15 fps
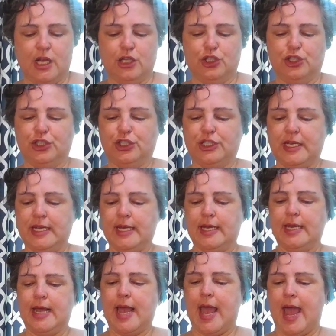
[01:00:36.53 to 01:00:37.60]

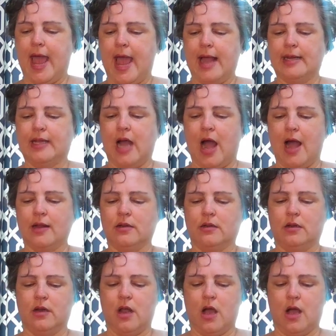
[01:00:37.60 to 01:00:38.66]
she had
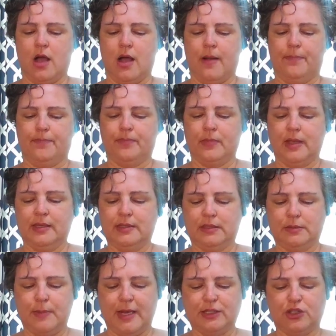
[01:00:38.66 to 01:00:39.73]
gotten um,
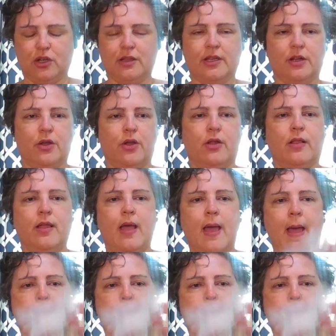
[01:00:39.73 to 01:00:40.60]
special little